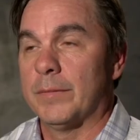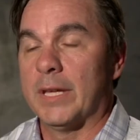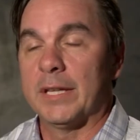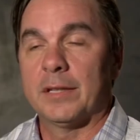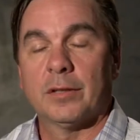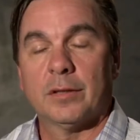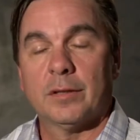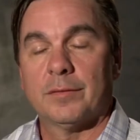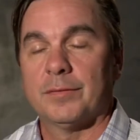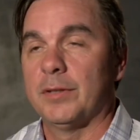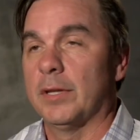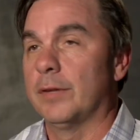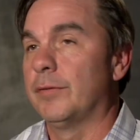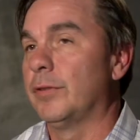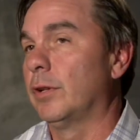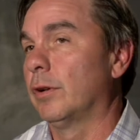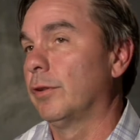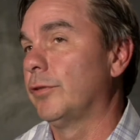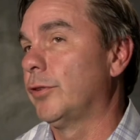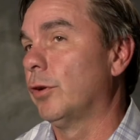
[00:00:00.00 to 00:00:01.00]
They could have
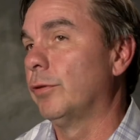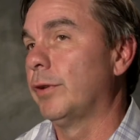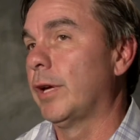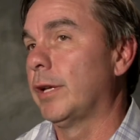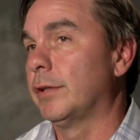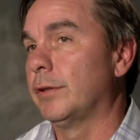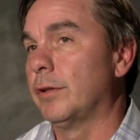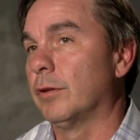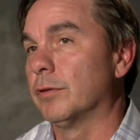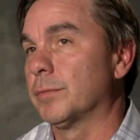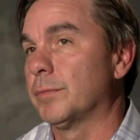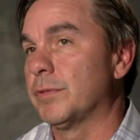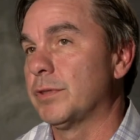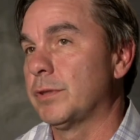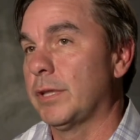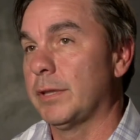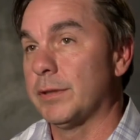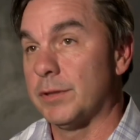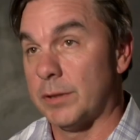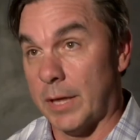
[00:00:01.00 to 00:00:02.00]
given or donated those
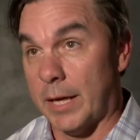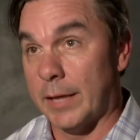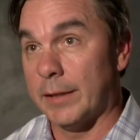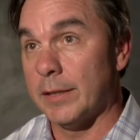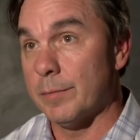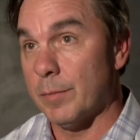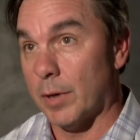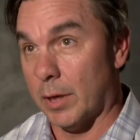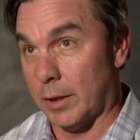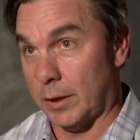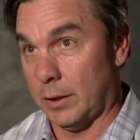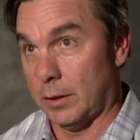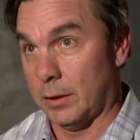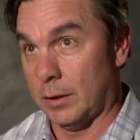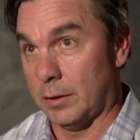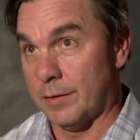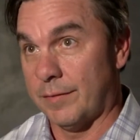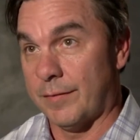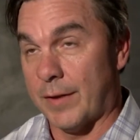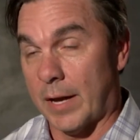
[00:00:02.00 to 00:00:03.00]
machines to anybody.
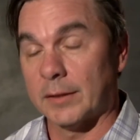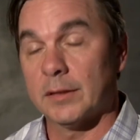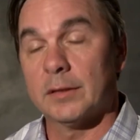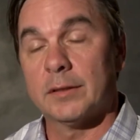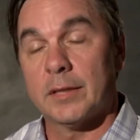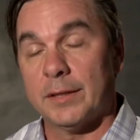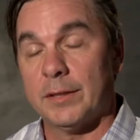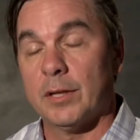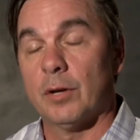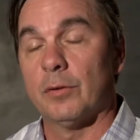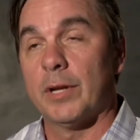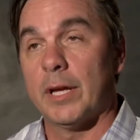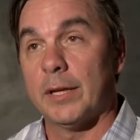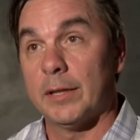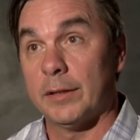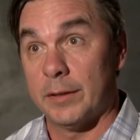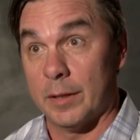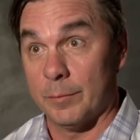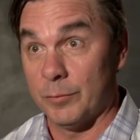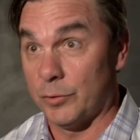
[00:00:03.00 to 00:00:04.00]
And the fact that they
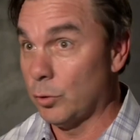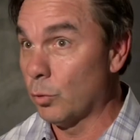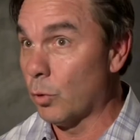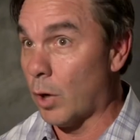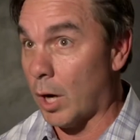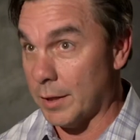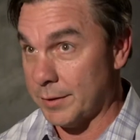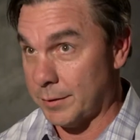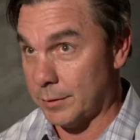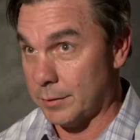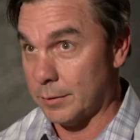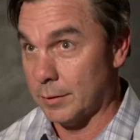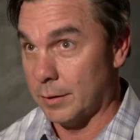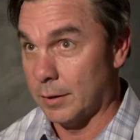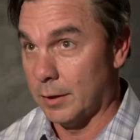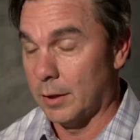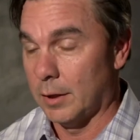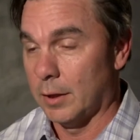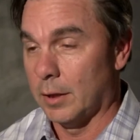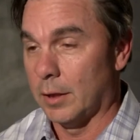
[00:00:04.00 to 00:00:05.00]
donated them to us,
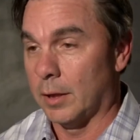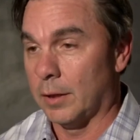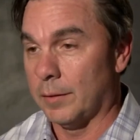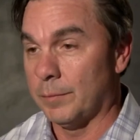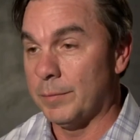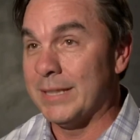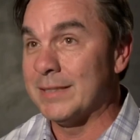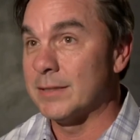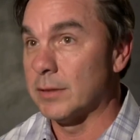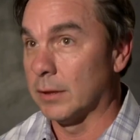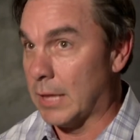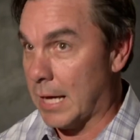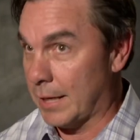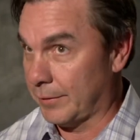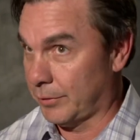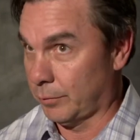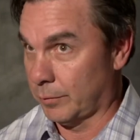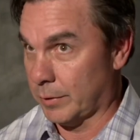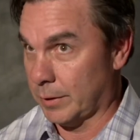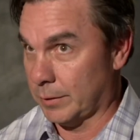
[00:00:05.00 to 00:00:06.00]
uh, it means a lot to